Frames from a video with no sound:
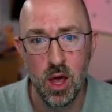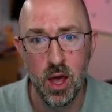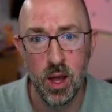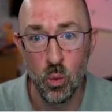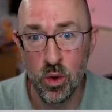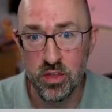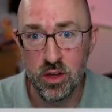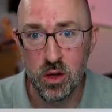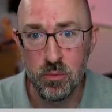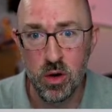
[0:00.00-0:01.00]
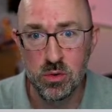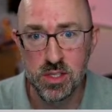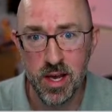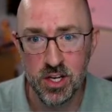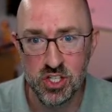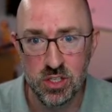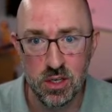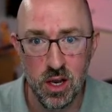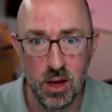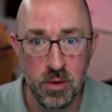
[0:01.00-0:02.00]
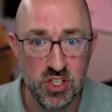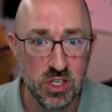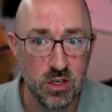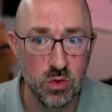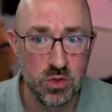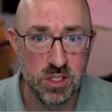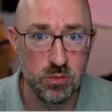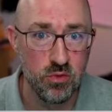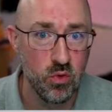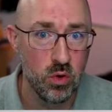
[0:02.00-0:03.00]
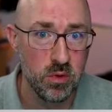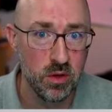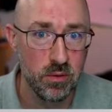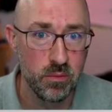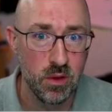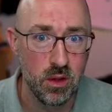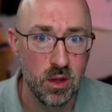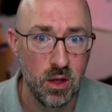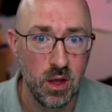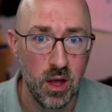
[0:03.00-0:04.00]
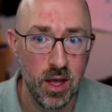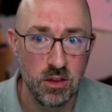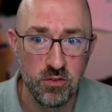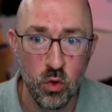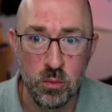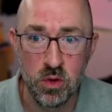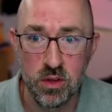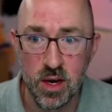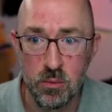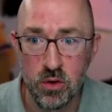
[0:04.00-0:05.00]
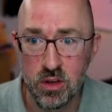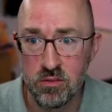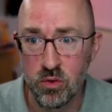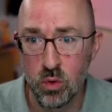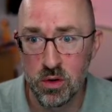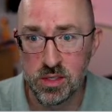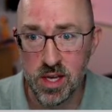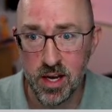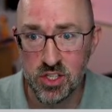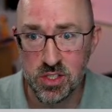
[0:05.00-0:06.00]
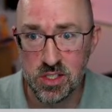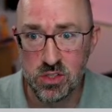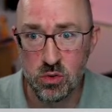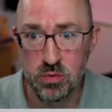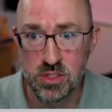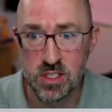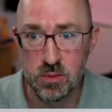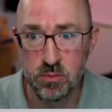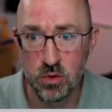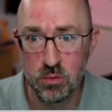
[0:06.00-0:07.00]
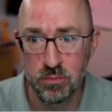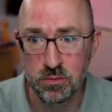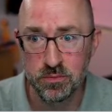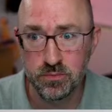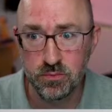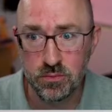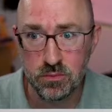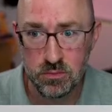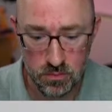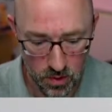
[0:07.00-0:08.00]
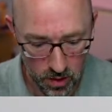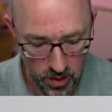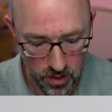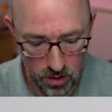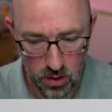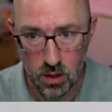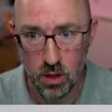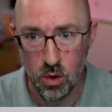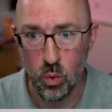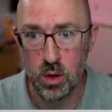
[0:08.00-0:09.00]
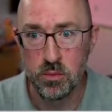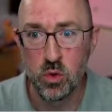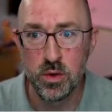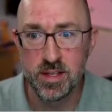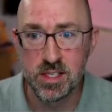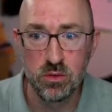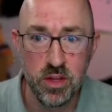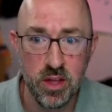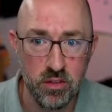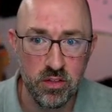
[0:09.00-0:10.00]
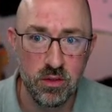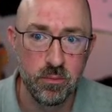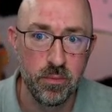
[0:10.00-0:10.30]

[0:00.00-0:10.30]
And with the compose action, I'm actually going to do a simple formula. And the formula that I'm looking for is actually super simple. And what I'm doing is a length.